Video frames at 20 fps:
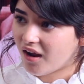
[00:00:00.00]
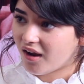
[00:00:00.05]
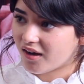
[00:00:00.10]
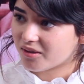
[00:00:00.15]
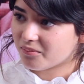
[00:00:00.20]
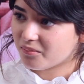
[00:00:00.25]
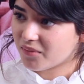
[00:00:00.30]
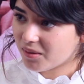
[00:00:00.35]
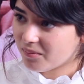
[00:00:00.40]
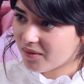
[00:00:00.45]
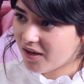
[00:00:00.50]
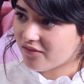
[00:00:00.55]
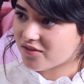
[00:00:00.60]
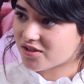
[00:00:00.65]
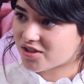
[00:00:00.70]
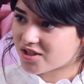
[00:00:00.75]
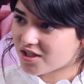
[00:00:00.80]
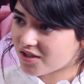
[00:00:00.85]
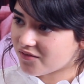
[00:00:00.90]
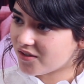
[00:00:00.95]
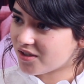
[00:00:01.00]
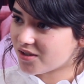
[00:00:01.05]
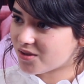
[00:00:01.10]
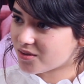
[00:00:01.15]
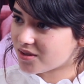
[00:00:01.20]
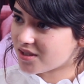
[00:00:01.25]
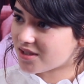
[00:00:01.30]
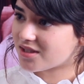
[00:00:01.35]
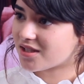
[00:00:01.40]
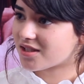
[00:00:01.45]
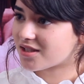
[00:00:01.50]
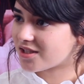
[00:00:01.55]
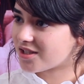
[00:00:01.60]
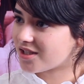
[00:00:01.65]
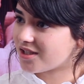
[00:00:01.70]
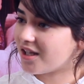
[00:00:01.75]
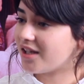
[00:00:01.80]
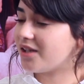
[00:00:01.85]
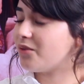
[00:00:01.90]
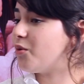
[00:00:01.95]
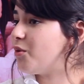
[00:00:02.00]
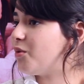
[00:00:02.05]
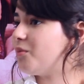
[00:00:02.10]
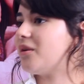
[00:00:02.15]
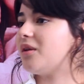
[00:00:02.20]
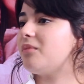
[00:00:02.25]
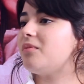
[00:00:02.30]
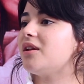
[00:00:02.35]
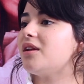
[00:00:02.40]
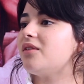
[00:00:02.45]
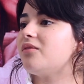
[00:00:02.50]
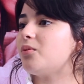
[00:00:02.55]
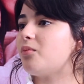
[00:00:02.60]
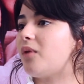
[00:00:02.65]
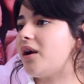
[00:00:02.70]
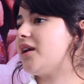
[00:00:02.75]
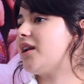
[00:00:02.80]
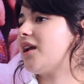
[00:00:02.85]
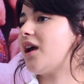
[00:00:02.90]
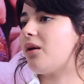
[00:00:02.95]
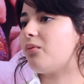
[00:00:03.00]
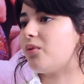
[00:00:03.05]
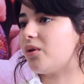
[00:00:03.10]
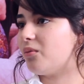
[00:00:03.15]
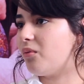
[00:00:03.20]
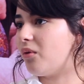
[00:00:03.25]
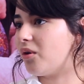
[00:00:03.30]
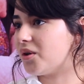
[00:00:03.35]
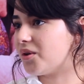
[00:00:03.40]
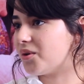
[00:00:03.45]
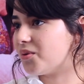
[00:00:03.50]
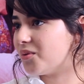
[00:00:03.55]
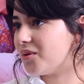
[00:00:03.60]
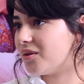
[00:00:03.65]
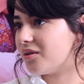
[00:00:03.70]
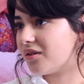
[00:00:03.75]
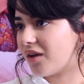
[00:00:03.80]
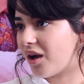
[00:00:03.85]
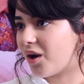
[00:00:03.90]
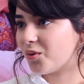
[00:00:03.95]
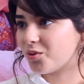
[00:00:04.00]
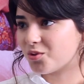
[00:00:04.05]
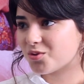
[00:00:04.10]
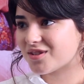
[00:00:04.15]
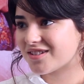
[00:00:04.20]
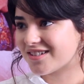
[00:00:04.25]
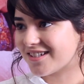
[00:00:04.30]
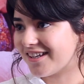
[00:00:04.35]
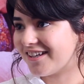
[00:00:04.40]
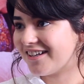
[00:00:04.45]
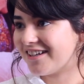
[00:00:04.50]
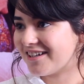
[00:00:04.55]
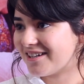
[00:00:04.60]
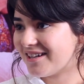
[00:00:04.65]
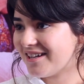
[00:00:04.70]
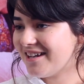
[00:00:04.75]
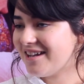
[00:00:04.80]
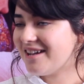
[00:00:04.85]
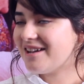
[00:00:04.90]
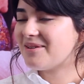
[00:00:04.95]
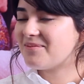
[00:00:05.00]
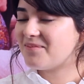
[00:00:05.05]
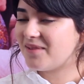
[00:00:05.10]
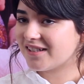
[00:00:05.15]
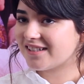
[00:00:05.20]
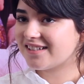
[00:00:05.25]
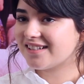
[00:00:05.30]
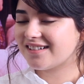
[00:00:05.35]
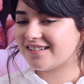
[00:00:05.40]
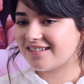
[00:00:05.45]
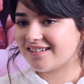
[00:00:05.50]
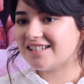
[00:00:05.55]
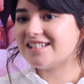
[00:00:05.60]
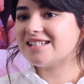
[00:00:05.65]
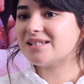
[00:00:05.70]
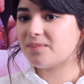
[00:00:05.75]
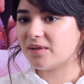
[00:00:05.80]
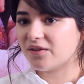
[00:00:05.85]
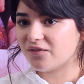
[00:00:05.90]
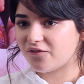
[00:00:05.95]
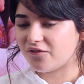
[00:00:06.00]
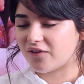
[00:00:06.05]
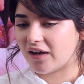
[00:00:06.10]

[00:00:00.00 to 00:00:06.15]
And maybe I was driven to this decision that, oh, maybe even one day I would want to learn how to sing. But it has been